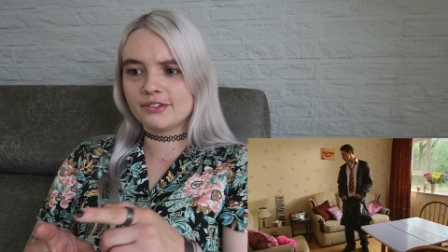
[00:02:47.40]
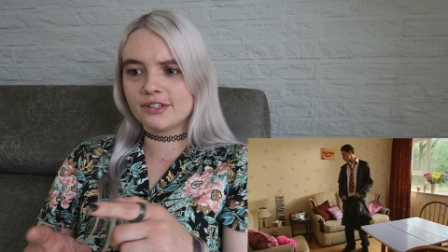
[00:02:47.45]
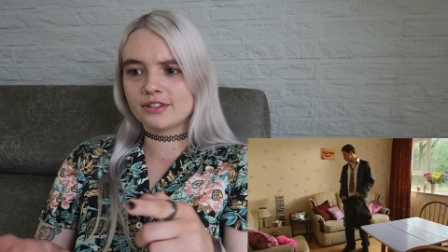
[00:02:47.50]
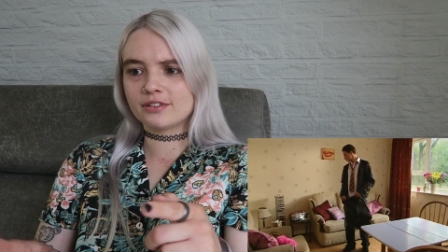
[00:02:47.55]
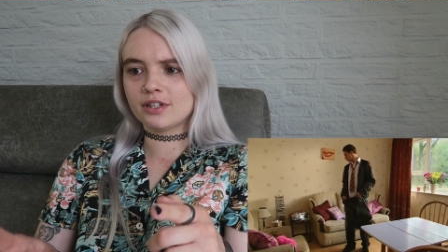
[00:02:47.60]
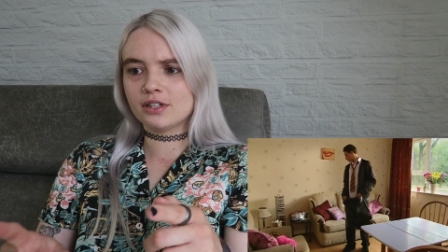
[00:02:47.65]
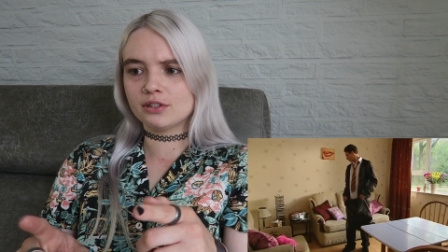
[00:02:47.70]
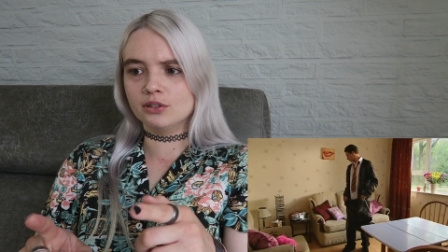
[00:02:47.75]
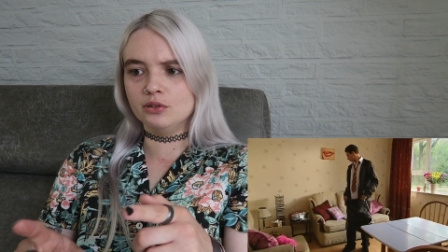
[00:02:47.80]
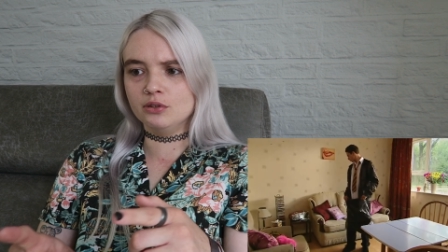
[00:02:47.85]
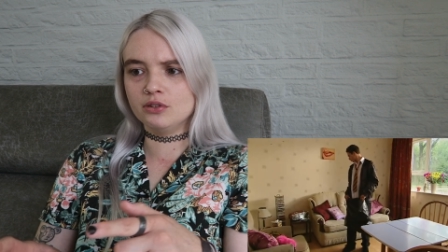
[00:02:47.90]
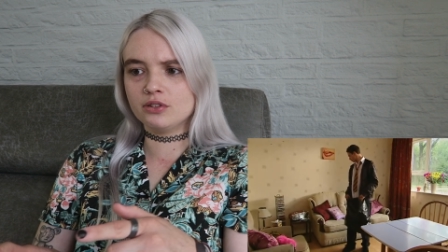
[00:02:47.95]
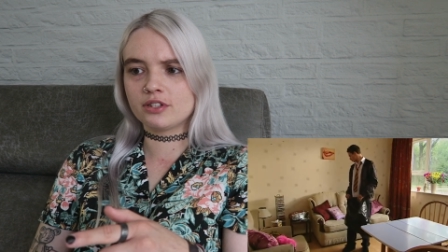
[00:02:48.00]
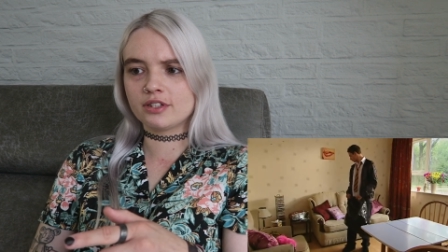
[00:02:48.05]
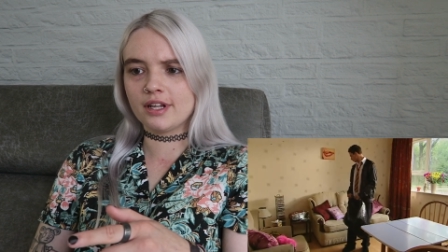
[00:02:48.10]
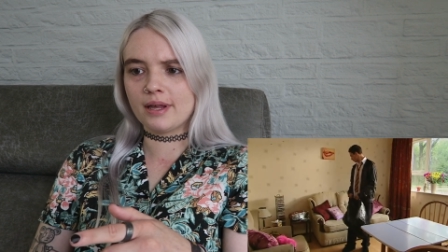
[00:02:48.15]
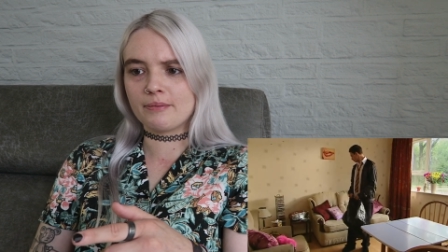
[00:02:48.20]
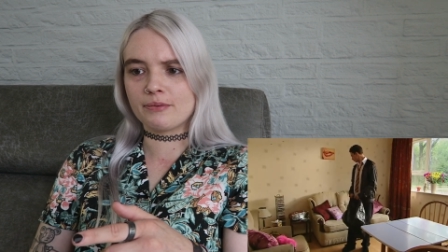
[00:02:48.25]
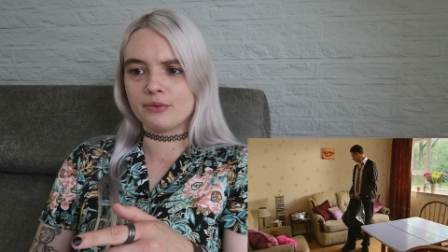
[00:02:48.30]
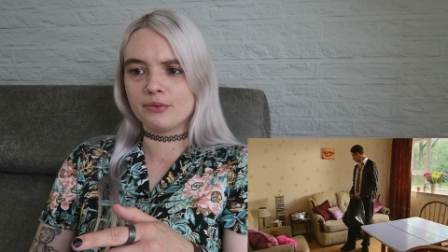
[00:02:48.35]
to figure out who
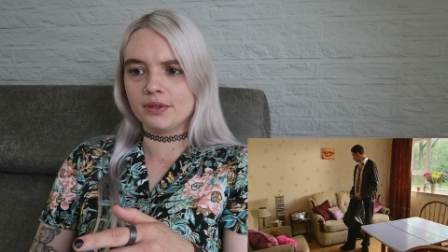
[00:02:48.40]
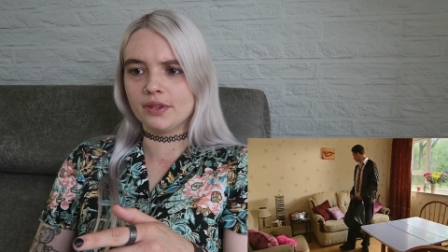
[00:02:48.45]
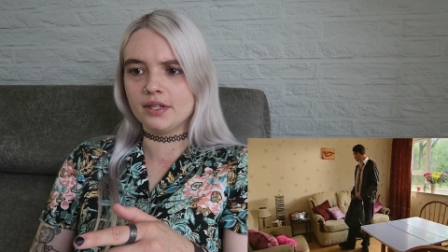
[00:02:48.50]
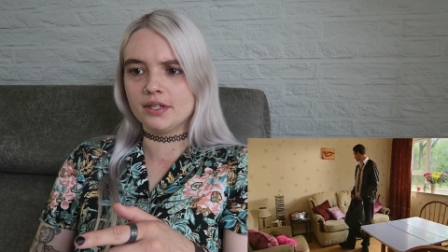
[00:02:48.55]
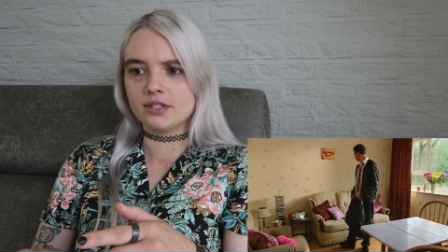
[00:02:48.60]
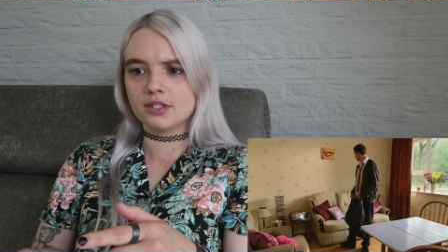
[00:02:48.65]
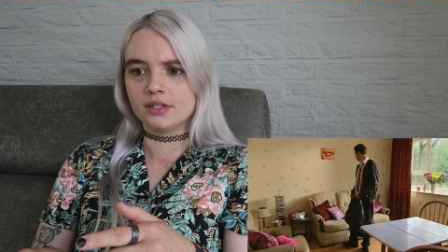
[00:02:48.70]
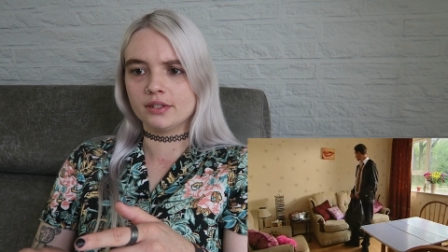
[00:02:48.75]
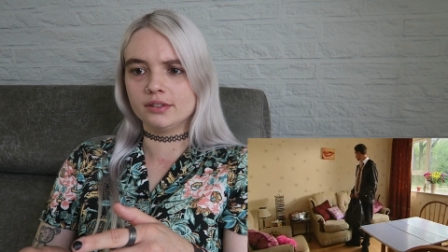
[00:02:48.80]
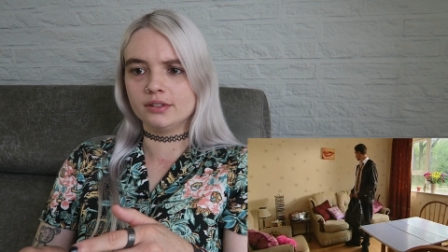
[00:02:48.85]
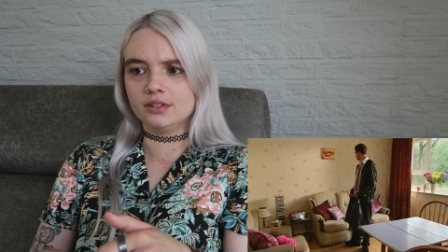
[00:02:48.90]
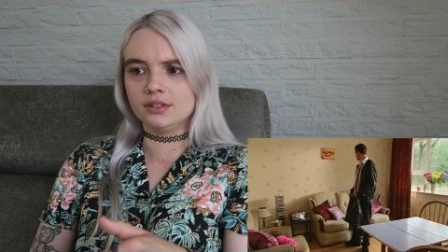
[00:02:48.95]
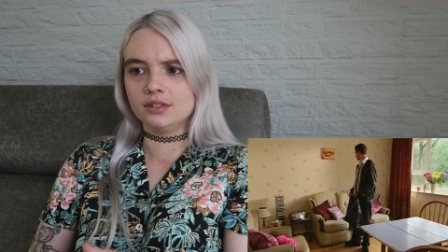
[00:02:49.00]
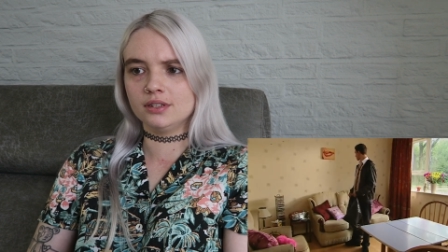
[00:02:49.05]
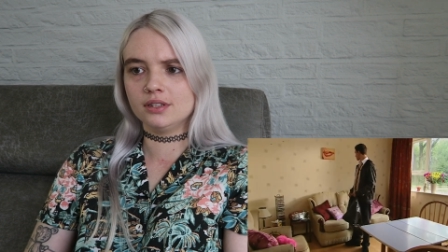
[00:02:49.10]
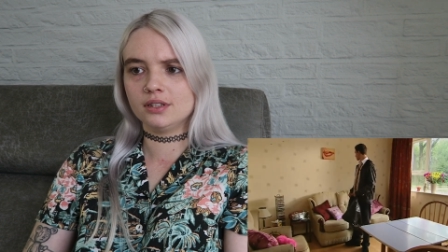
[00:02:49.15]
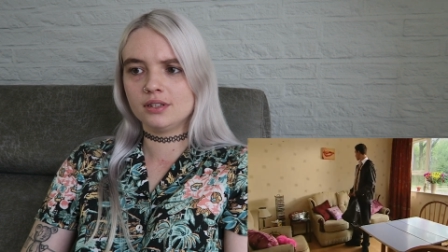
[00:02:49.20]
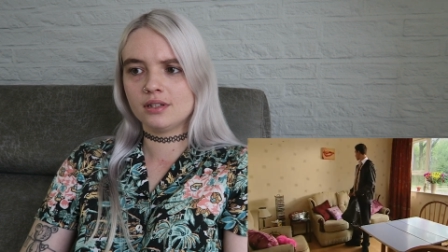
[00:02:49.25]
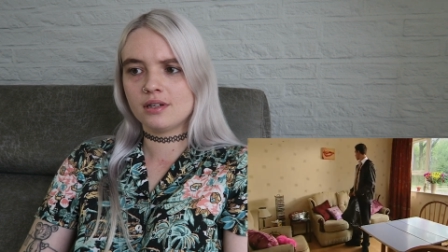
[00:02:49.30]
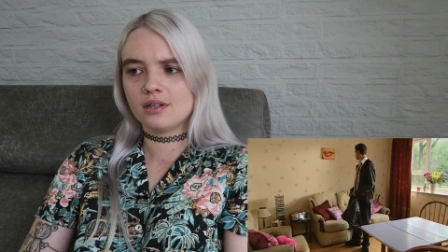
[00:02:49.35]
slept with each other.